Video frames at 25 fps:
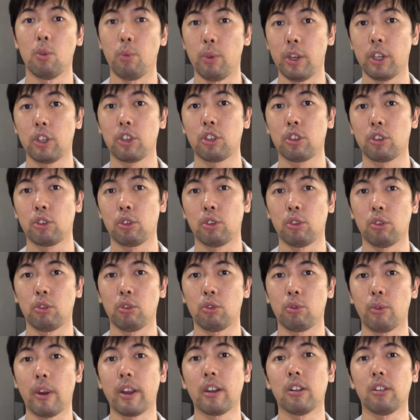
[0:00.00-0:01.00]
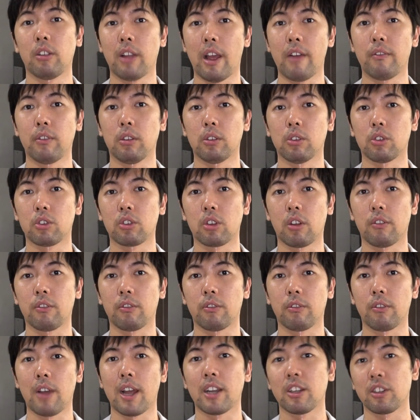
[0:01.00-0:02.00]
reach to greater levels
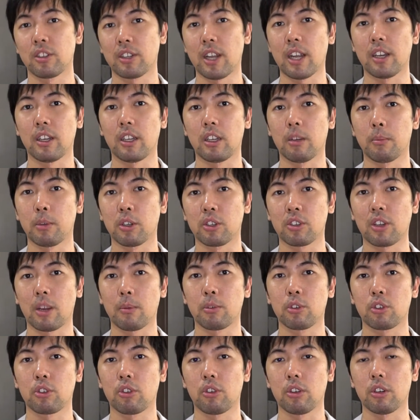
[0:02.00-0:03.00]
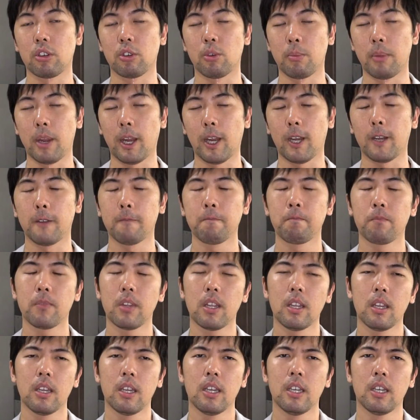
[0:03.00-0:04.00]
of understanding about the cybersecurity domain.
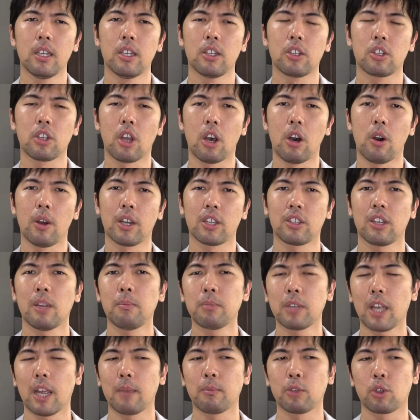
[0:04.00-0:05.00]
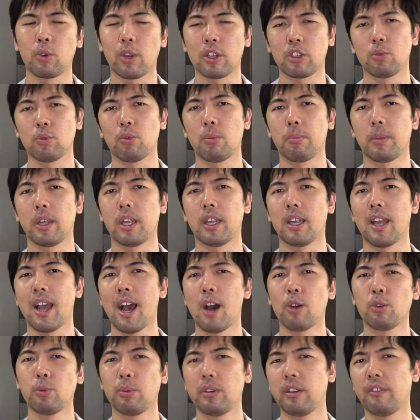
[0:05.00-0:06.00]
So at the same time, the question will be,
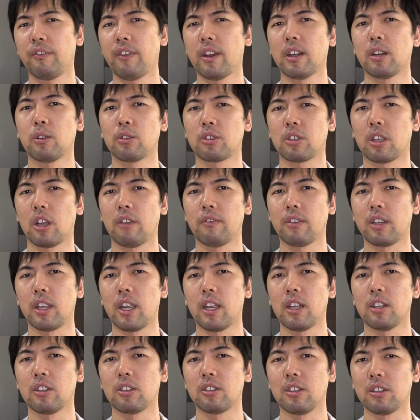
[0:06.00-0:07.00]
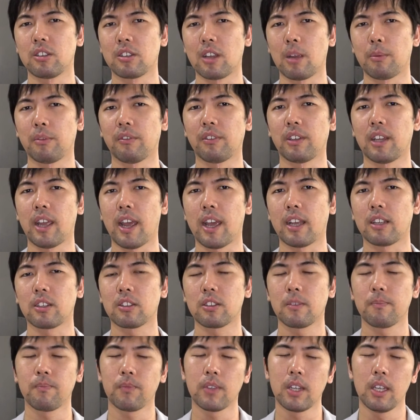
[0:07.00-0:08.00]
how do we defend ourselves against this type of
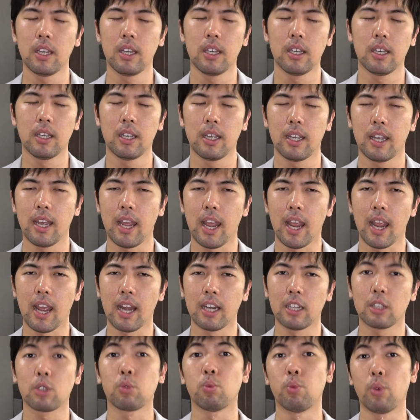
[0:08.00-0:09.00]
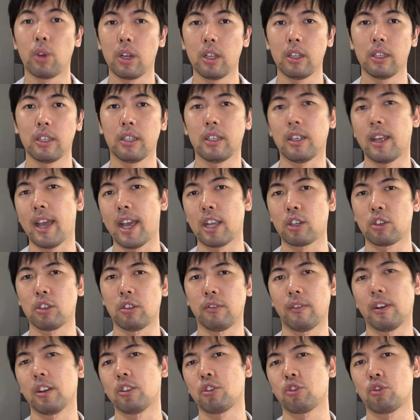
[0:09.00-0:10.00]
attacks? And it's really
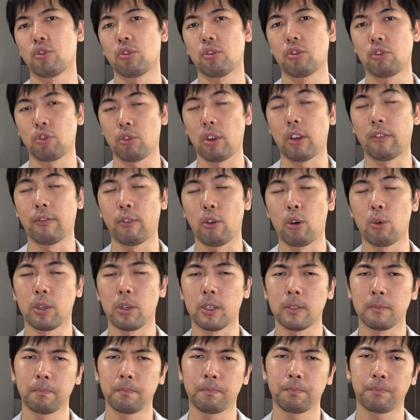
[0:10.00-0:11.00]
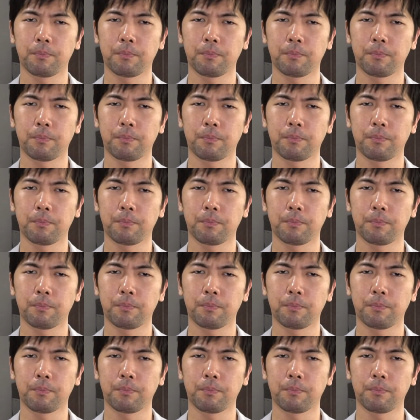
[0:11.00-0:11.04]
actually very straightforward.